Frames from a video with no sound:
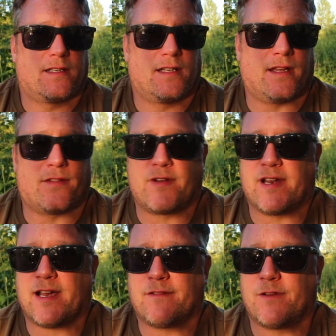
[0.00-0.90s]

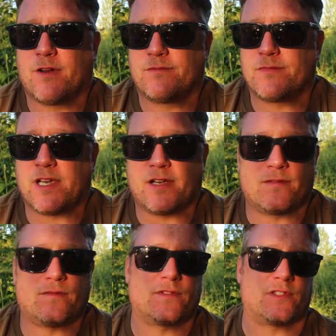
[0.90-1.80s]
3.5 foot, you know,
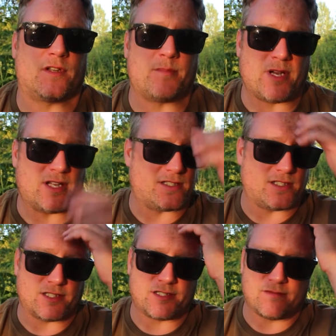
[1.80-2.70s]
so the birds are
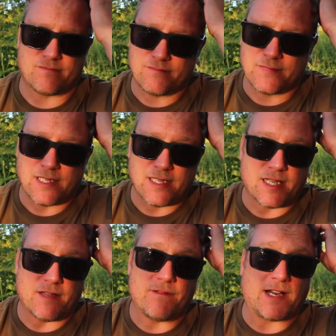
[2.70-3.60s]
just,
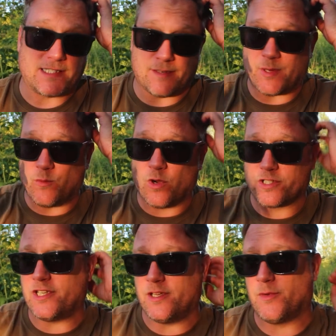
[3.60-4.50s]
in fact I've been
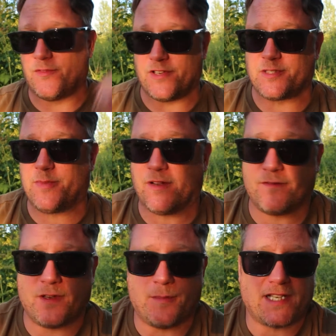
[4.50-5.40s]
watching them over the spot
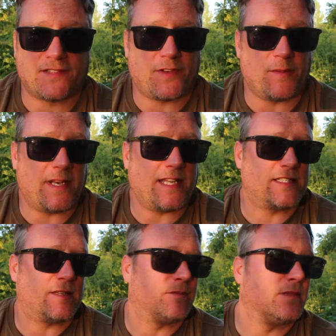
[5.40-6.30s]
for the past few
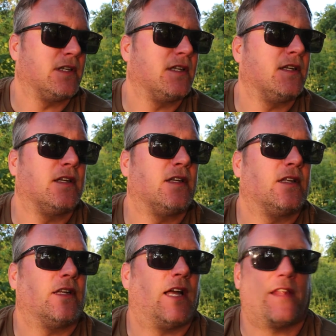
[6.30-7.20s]
minutes.
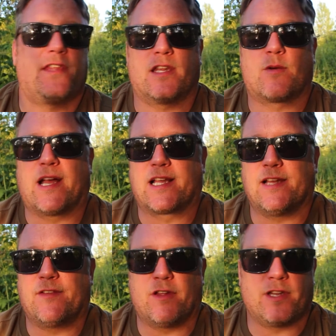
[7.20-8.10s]
I think they're quite
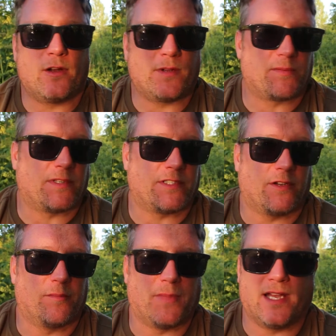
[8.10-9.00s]
clever though, they know which one's a
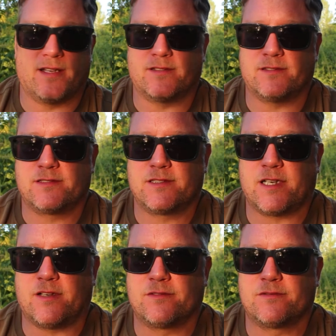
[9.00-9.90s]
hook bait, and
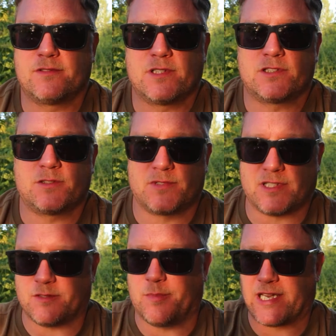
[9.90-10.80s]
you know,
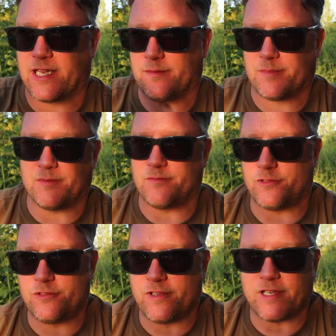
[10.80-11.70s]
sometimes they'll pick it up and
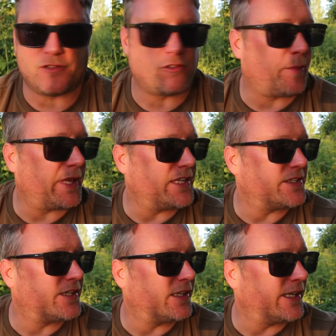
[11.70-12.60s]
drop it
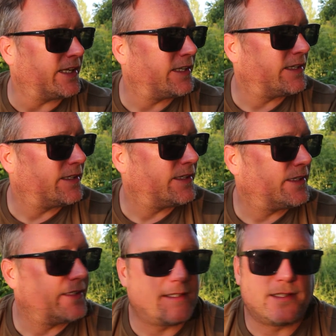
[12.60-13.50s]
instantly.
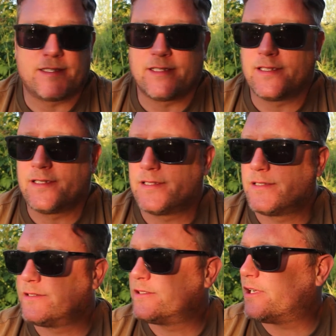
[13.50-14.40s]

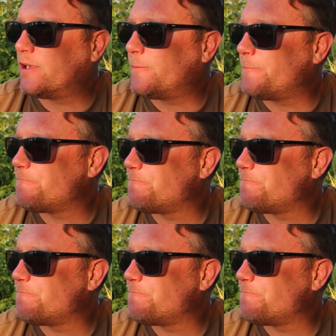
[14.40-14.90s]
So